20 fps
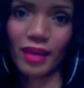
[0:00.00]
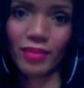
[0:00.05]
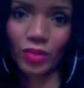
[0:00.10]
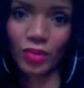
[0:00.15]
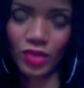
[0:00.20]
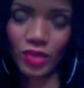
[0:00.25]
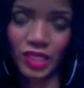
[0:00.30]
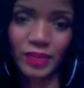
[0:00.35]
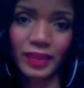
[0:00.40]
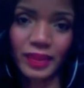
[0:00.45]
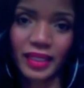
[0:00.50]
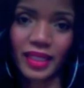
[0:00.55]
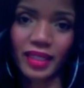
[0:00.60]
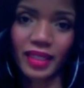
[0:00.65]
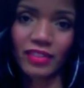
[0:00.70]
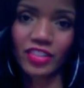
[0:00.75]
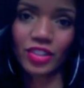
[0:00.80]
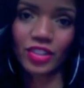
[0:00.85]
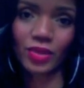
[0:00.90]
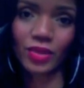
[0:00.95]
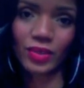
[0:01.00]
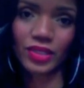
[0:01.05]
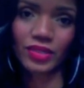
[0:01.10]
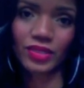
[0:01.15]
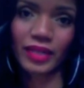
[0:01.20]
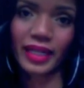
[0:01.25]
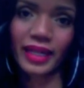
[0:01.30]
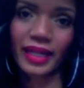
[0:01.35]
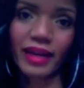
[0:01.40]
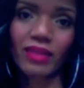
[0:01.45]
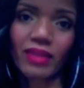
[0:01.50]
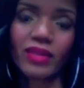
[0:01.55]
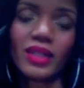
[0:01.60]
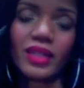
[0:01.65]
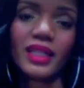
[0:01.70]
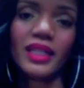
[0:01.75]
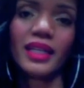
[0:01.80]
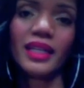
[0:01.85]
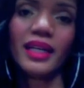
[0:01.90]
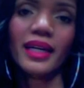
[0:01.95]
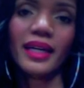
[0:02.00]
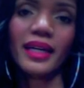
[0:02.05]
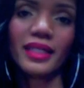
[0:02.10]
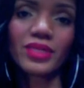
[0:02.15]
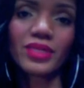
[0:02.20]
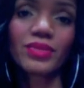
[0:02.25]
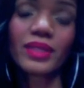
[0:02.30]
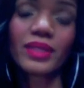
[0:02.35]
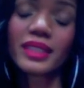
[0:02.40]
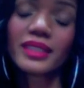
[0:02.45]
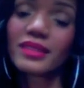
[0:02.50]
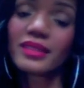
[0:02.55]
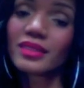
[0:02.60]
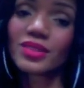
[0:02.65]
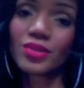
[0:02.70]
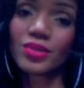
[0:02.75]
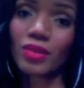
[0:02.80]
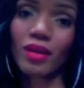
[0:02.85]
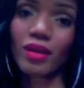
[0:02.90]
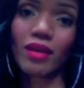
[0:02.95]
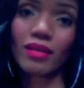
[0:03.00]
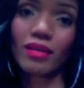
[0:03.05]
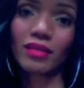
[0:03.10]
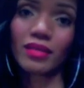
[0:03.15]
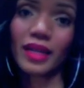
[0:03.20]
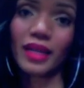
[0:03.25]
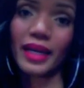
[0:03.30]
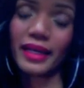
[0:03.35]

I'm only speaking of sew-ins right now, it's really just too long.